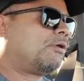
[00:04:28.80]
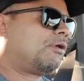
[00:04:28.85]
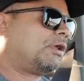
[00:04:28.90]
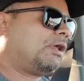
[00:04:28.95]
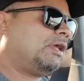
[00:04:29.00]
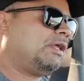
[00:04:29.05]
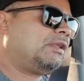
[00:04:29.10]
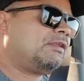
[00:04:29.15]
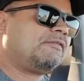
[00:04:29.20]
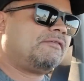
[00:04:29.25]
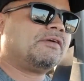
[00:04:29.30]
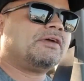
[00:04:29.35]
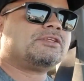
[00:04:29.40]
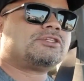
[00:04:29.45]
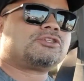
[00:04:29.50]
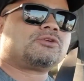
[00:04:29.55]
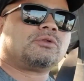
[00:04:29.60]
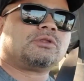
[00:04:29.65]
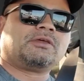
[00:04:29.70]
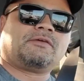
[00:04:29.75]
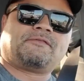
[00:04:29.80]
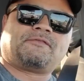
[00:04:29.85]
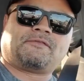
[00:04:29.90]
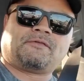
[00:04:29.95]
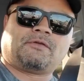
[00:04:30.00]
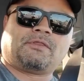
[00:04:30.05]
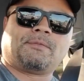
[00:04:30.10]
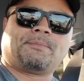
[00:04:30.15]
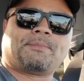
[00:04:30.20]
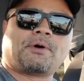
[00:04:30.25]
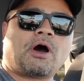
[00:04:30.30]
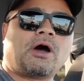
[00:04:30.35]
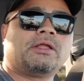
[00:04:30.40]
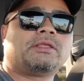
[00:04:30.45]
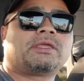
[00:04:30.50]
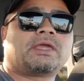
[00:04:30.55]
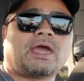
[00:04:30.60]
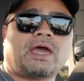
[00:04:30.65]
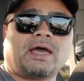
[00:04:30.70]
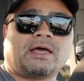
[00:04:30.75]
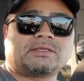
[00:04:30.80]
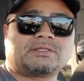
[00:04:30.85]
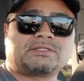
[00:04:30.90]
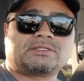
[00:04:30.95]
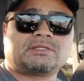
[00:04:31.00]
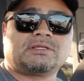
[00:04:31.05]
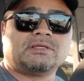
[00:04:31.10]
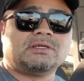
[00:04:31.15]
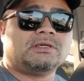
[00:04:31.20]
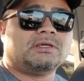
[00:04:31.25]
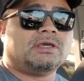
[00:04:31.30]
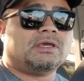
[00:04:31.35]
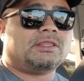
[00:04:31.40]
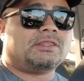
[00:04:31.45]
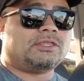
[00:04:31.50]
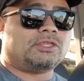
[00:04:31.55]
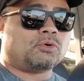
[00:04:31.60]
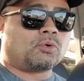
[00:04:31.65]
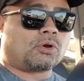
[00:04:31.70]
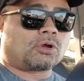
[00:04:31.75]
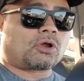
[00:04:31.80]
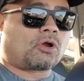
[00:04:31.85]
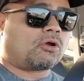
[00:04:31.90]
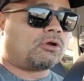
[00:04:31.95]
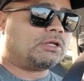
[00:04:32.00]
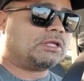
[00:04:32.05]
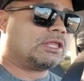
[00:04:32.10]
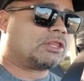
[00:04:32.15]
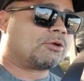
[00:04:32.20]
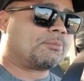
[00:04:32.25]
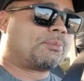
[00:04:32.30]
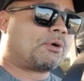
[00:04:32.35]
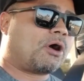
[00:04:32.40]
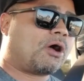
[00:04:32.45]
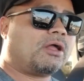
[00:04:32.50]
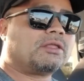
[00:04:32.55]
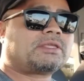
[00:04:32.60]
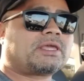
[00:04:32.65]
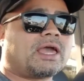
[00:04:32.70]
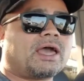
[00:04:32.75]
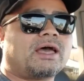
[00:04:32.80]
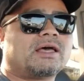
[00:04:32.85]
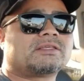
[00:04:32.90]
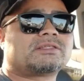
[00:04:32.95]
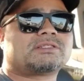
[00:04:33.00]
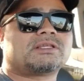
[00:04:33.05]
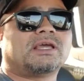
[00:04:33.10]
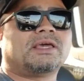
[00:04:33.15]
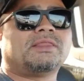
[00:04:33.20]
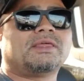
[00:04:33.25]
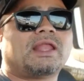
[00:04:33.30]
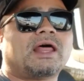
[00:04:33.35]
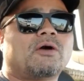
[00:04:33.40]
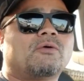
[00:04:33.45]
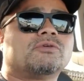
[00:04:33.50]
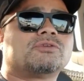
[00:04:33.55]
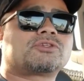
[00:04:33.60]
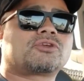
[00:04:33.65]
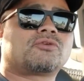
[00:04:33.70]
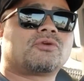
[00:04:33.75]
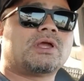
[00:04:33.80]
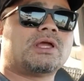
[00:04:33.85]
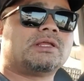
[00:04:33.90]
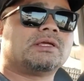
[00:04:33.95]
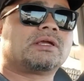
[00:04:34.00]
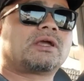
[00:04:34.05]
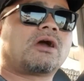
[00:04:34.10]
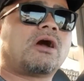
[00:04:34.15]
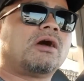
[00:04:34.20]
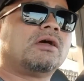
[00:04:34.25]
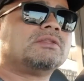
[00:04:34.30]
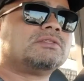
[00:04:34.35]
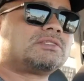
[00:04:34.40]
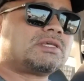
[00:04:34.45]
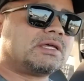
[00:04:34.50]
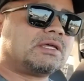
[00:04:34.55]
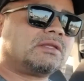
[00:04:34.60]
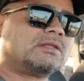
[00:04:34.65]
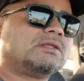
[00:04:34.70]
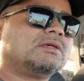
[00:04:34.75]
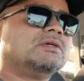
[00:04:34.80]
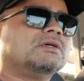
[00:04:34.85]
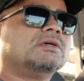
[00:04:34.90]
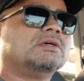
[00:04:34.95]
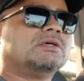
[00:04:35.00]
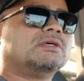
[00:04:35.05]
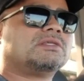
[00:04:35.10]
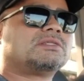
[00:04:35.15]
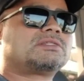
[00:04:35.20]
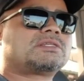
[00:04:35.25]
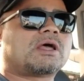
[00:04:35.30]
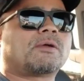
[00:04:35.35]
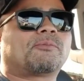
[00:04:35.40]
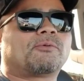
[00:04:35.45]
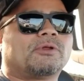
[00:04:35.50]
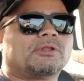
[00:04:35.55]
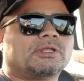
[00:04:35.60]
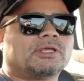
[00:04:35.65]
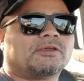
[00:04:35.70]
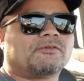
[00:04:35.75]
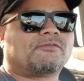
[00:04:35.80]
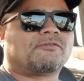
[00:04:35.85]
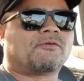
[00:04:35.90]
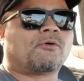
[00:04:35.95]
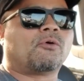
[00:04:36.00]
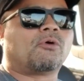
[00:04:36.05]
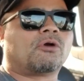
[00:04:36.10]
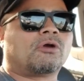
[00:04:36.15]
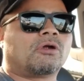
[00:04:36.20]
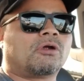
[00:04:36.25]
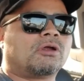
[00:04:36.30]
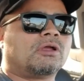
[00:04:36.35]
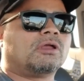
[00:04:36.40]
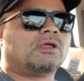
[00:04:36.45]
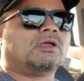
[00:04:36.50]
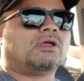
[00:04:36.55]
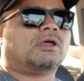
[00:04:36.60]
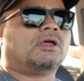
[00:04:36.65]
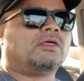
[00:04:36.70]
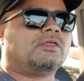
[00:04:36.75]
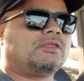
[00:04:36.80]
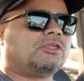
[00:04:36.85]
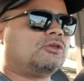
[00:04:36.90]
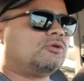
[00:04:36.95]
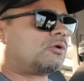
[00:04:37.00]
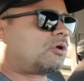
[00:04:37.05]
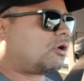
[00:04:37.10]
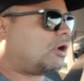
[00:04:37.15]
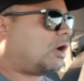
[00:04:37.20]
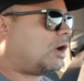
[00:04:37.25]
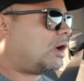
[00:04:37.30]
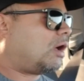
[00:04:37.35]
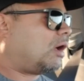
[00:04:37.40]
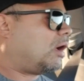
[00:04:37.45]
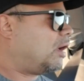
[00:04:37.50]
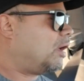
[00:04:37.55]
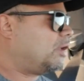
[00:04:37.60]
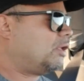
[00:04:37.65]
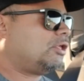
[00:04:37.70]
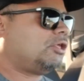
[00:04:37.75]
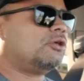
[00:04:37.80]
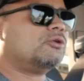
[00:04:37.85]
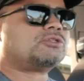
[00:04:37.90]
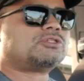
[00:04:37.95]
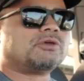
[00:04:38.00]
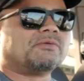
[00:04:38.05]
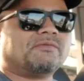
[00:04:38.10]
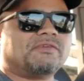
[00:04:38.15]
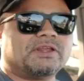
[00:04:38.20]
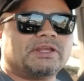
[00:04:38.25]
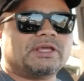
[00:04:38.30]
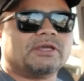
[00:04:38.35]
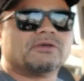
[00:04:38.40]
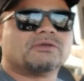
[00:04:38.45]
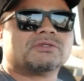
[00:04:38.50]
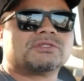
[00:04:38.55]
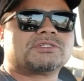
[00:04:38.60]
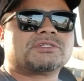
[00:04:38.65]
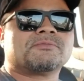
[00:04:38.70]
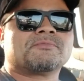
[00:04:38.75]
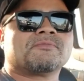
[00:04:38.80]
individually for the podcast, the Your Car Dealer podcast, and then I was creating content separately for YouTube videos,